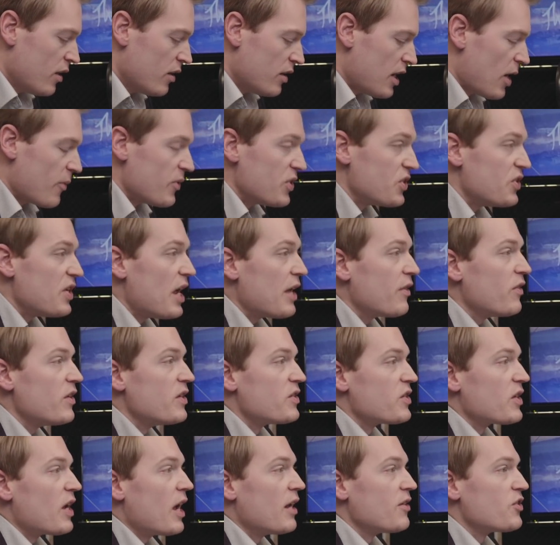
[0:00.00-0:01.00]
Now, his death
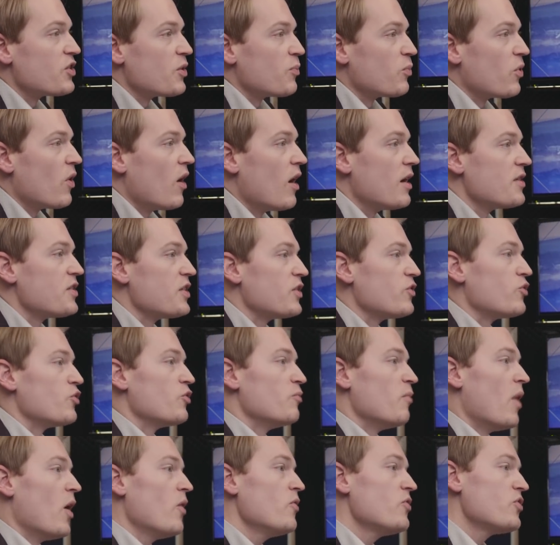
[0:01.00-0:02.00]
is unsurprising to
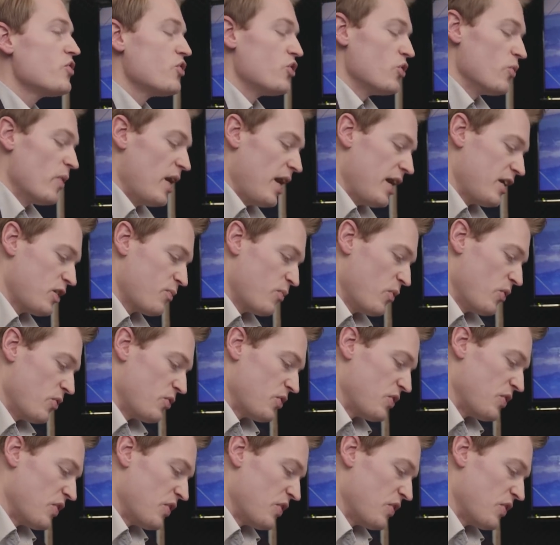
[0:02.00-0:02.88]
most who are experts